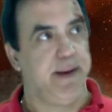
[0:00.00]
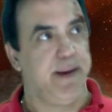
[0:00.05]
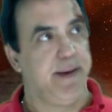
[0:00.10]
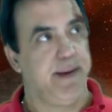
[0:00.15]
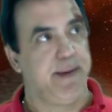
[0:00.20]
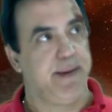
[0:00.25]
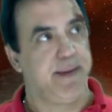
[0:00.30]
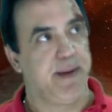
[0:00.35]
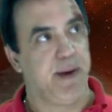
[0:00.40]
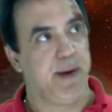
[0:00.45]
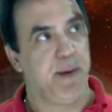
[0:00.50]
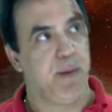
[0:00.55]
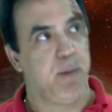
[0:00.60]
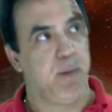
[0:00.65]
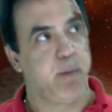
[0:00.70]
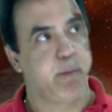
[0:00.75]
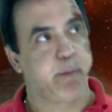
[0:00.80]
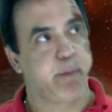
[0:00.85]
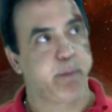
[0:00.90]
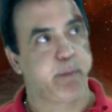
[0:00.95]
So,
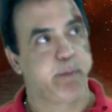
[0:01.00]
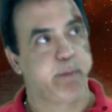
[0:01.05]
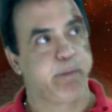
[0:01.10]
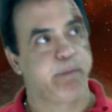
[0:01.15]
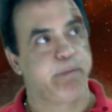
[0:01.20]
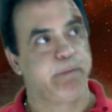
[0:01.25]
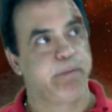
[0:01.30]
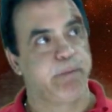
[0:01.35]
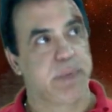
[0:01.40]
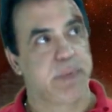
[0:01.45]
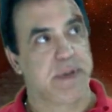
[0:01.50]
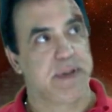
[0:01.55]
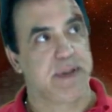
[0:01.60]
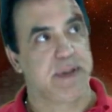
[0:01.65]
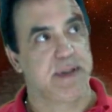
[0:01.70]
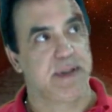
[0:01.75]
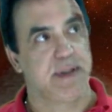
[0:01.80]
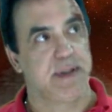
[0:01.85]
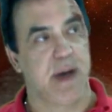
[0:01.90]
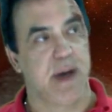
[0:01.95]

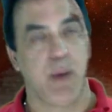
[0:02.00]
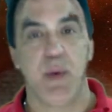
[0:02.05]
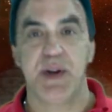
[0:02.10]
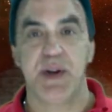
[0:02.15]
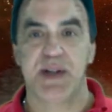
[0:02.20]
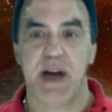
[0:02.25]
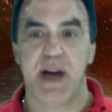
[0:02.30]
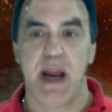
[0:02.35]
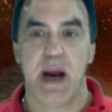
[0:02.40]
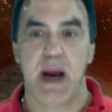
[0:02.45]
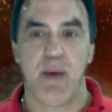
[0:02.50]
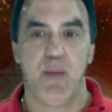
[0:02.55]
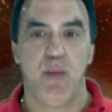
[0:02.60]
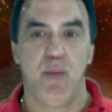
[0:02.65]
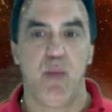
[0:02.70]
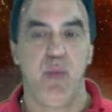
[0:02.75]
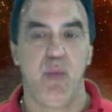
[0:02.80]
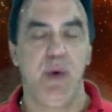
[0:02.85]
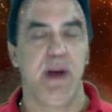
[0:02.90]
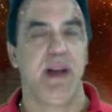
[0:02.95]
I
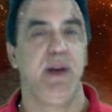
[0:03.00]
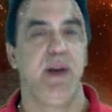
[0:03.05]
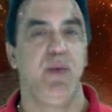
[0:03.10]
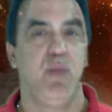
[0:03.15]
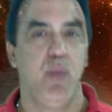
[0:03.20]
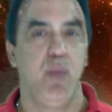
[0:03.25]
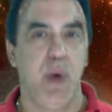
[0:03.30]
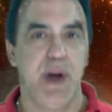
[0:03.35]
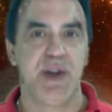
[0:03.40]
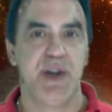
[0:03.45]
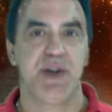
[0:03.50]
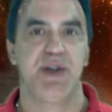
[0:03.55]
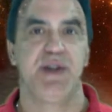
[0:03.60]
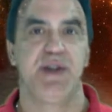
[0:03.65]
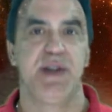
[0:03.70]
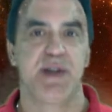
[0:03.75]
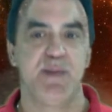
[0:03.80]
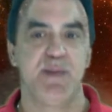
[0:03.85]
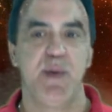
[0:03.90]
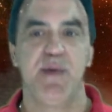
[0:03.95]
really wish
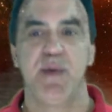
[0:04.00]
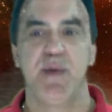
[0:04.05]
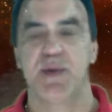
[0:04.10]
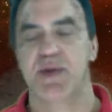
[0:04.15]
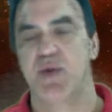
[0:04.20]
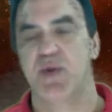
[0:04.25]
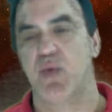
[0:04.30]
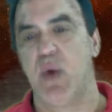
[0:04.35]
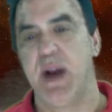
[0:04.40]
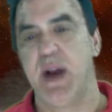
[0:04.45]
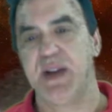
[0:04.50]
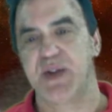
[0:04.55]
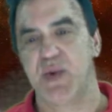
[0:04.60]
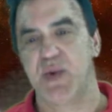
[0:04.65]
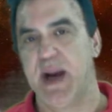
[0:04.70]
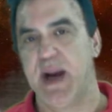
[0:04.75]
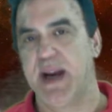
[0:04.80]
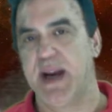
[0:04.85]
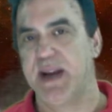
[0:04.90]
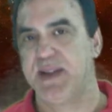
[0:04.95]
this movie was great so
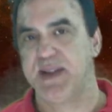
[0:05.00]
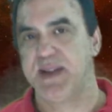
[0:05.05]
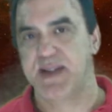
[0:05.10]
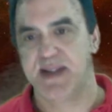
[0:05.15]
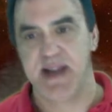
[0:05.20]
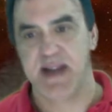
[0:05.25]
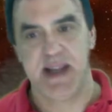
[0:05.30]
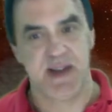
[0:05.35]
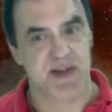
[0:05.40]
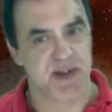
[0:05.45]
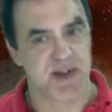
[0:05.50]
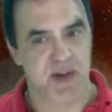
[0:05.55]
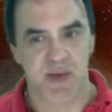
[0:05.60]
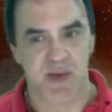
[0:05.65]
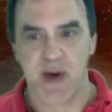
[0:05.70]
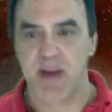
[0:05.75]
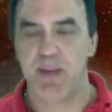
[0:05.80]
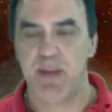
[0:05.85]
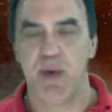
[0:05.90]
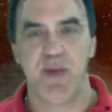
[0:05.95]
I could just say this is a
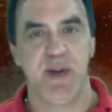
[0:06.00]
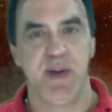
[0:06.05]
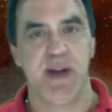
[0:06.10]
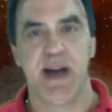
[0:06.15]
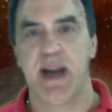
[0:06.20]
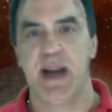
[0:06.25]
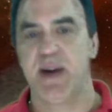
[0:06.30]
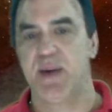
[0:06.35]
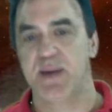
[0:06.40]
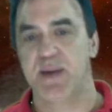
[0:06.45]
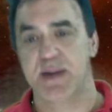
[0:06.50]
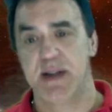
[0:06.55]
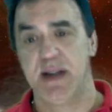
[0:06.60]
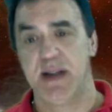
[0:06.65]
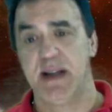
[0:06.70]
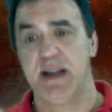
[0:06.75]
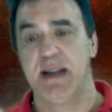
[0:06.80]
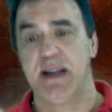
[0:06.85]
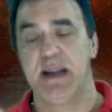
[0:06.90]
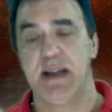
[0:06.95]
great movie, you gotta go see
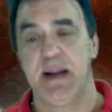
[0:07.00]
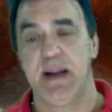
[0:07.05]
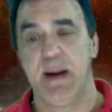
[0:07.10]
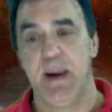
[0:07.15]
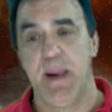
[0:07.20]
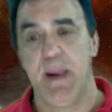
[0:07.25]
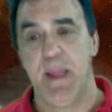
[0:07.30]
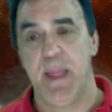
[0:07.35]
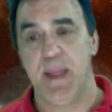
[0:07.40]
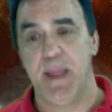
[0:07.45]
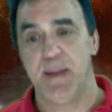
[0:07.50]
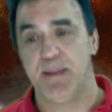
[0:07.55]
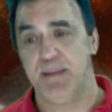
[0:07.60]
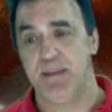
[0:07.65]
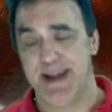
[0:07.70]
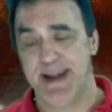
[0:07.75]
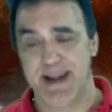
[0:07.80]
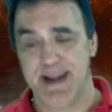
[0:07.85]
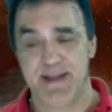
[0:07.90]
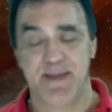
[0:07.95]
it.
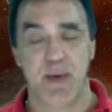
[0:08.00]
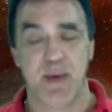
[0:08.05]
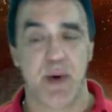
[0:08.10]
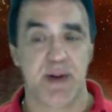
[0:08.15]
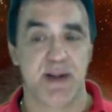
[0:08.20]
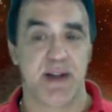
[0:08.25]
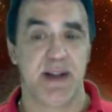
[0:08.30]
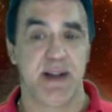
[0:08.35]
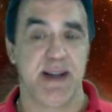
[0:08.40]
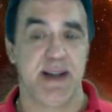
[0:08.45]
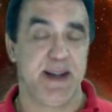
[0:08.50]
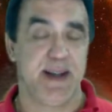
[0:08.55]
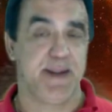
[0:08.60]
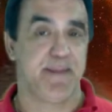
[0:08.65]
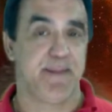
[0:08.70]
But unfortunately,